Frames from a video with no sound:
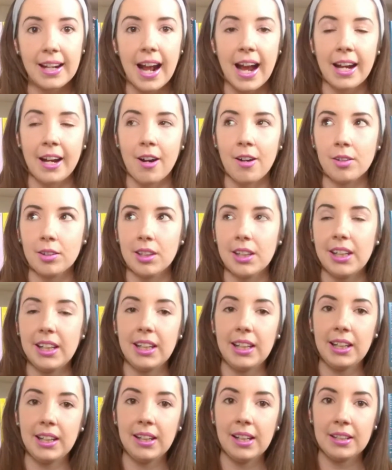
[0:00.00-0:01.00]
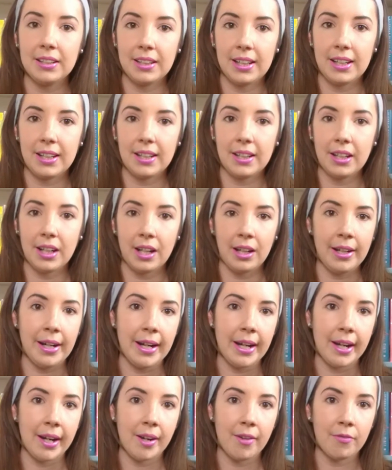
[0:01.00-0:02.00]
I already did
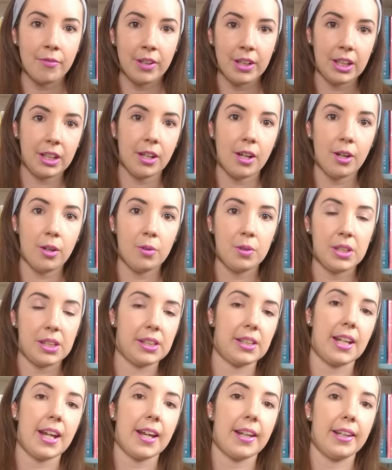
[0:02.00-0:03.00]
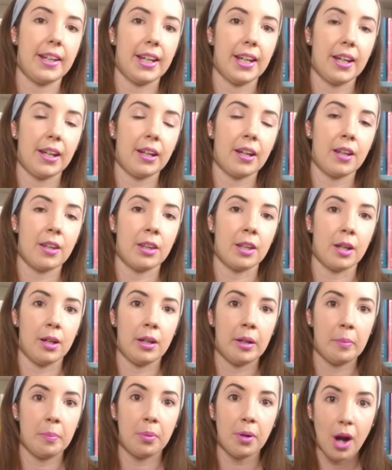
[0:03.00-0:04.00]
a video detailing
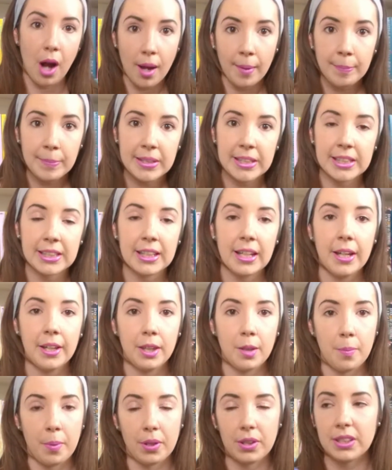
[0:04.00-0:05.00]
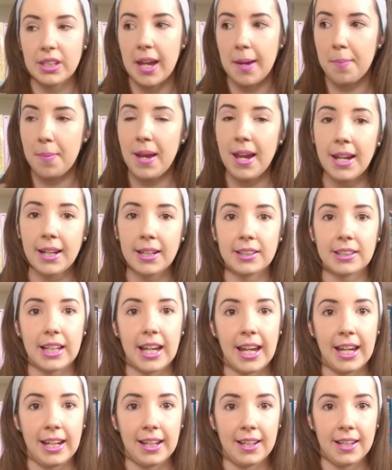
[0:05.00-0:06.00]
the prompts, the books I picked,
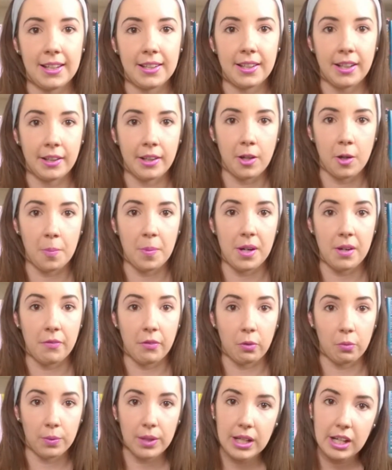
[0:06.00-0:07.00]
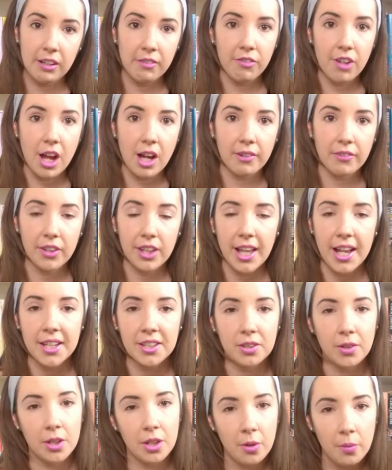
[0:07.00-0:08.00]
and a little bit of a reading vlog for that.
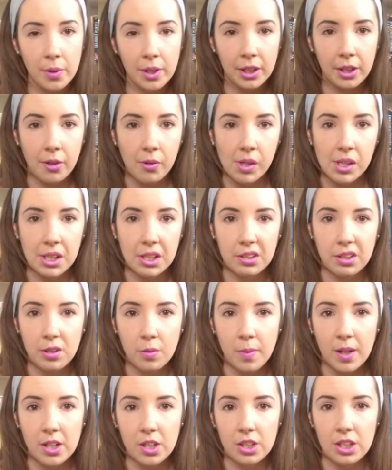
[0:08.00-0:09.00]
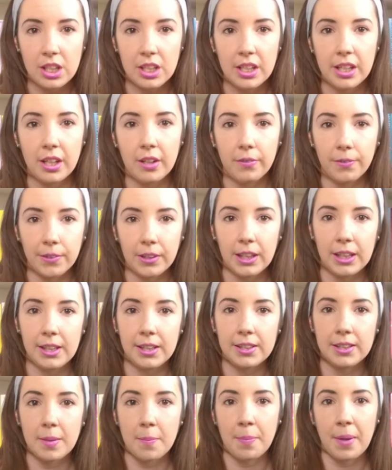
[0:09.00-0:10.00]
So I don't want to go into too much detail for
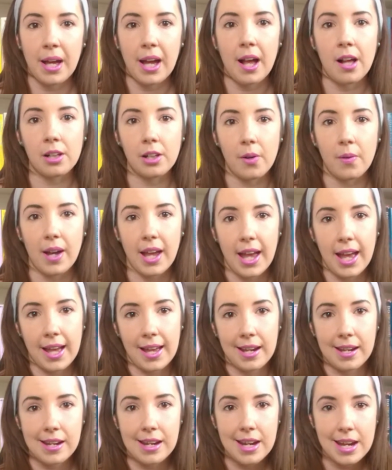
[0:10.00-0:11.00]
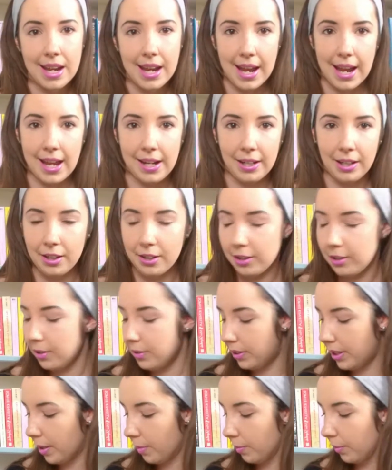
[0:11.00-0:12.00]
these, but I'll go ahead and
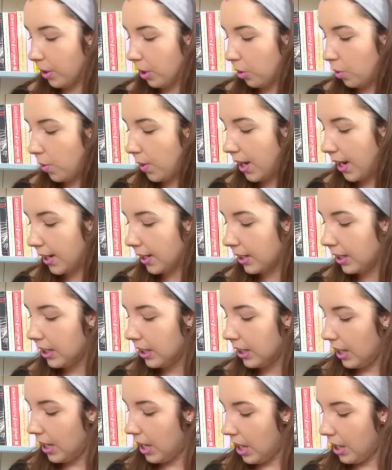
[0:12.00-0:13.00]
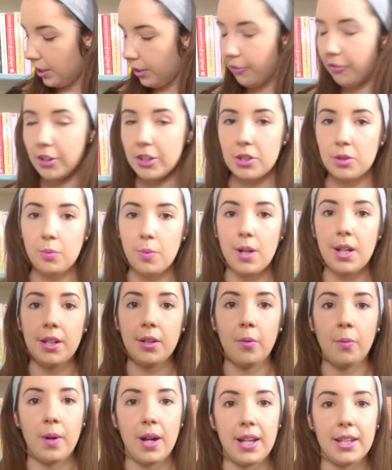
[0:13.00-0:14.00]
include them real quick. The first
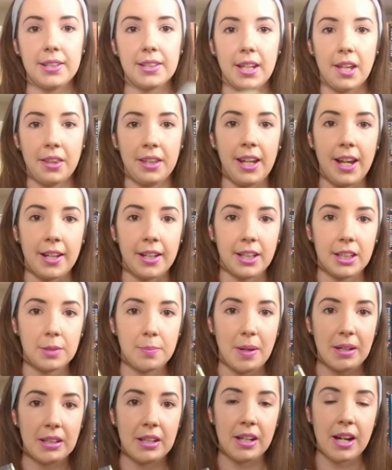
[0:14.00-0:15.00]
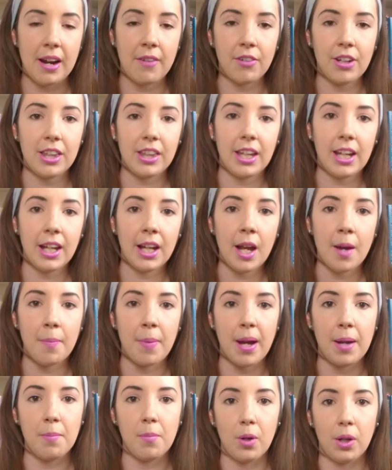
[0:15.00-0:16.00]
one was The Unexpected Everything
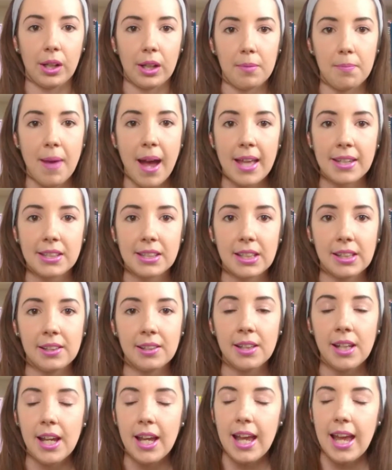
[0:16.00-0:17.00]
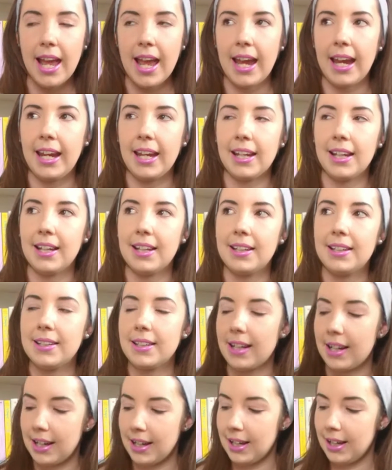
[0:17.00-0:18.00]
by Morgan Matson. And
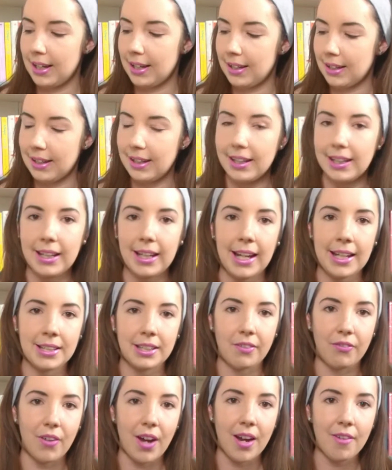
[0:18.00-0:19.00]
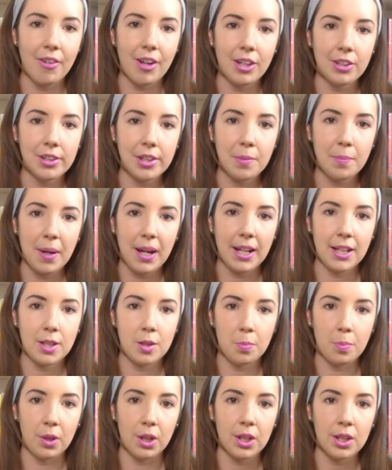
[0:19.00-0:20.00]
it's a
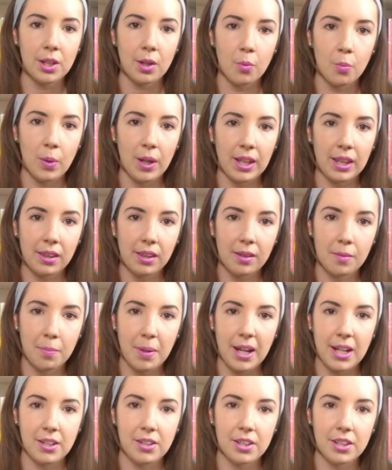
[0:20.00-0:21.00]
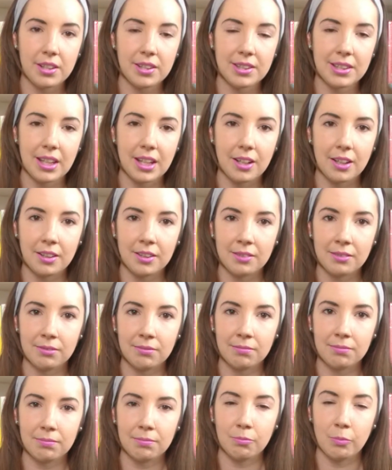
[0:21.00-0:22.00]
500-page book with pages that are,
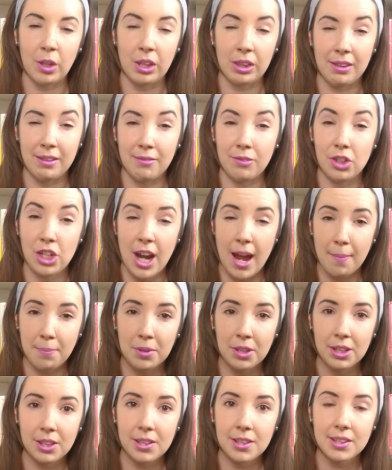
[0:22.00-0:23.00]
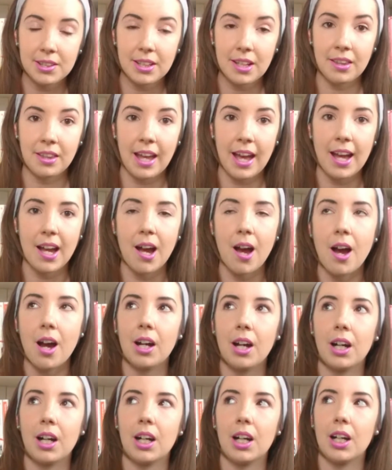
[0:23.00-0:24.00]
with chapters that
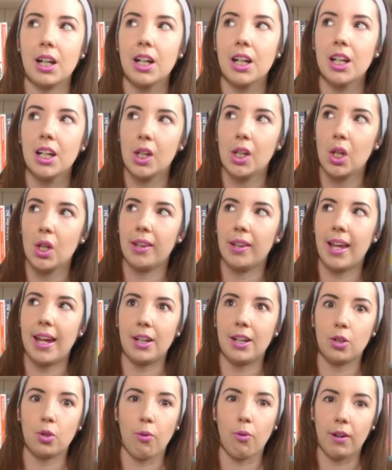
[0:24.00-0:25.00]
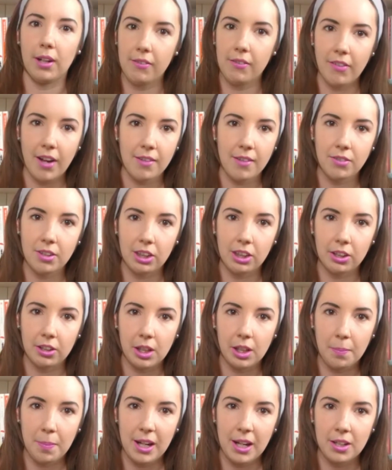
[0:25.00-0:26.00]
are like 25 to
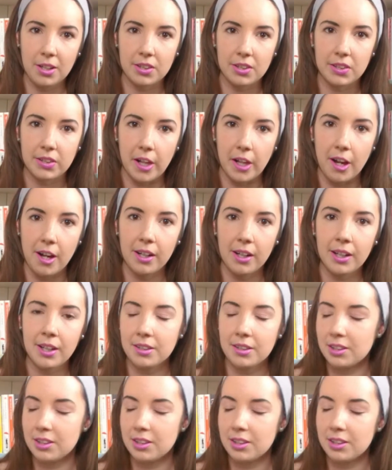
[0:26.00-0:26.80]
30 pages long.